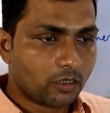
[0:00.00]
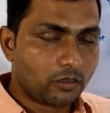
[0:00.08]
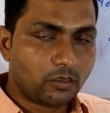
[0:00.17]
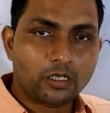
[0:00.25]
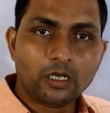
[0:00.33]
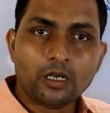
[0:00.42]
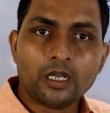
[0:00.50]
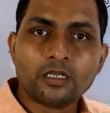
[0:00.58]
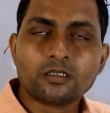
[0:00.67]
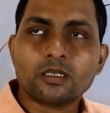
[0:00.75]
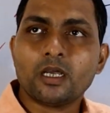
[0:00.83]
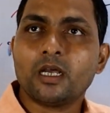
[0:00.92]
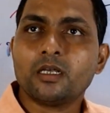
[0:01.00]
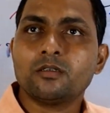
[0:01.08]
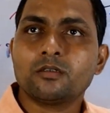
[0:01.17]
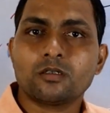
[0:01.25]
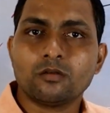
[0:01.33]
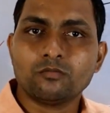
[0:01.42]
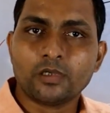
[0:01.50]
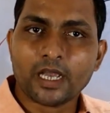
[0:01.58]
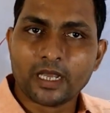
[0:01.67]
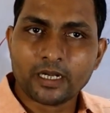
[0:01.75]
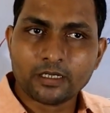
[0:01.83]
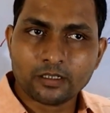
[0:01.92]
Nilesh has some
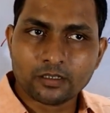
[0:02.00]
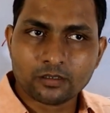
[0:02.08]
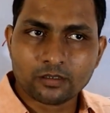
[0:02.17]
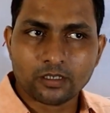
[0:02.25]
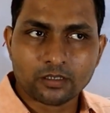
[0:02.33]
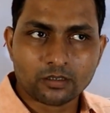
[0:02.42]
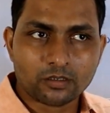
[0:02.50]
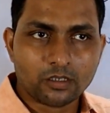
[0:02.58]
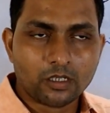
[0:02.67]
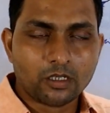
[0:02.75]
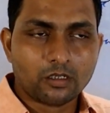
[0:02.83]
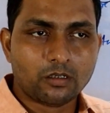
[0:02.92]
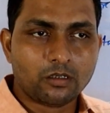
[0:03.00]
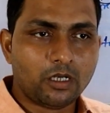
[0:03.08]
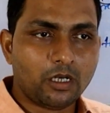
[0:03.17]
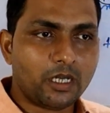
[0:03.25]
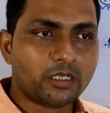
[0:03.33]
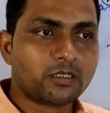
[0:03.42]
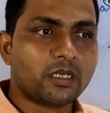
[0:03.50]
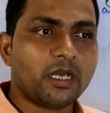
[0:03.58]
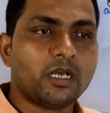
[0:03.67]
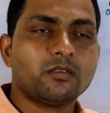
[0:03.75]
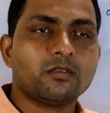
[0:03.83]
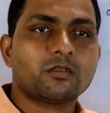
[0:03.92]
characteristics, Nilesh
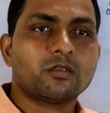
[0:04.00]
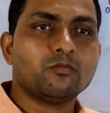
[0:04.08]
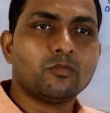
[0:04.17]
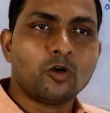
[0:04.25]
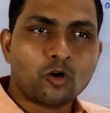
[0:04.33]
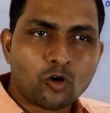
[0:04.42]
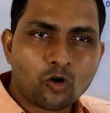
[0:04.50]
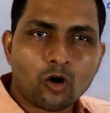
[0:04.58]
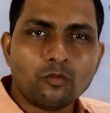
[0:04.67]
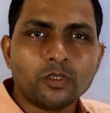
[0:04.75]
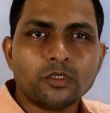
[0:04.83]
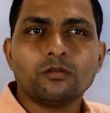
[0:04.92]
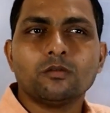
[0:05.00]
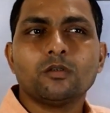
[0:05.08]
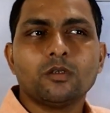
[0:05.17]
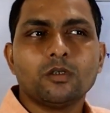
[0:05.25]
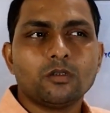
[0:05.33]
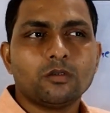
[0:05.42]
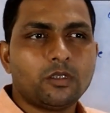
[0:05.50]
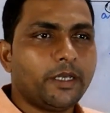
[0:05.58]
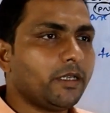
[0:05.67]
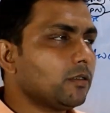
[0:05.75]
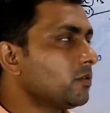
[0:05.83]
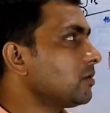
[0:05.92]
has some common
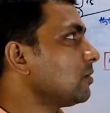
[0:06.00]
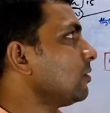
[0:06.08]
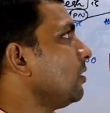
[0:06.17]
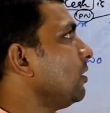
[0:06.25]
things